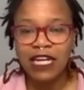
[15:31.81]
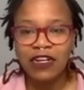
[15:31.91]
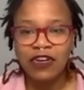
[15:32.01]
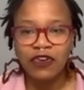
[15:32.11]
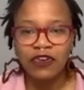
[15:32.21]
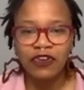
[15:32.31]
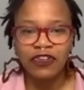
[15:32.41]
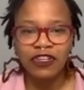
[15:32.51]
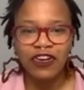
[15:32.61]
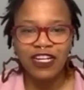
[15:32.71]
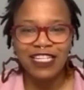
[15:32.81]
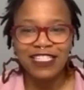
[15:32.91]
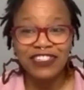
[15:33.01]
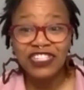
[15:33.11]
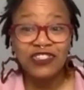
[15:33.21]
I know early on I
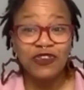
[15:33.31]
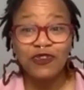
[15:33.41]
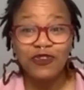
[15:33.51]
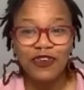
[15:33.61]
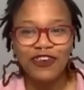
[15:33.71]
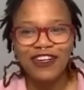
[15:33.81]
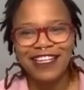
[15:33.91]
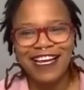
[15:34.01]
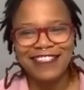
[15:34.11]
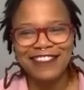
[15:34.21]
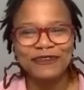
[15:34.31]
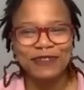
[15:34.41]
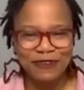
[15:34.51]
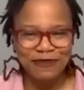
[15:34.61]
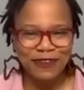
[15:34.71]
said, just Google, and that just was
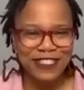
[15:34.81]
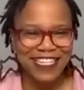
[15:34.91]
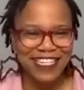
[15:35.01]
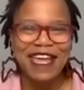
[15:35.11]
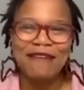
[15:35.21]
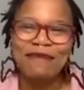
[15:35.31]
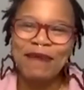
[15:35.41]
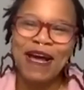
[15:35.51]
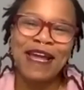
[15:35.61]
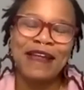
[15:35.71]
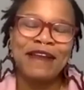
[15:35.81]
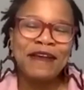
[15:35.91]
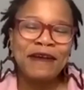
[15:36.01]
the first thing that came to mind.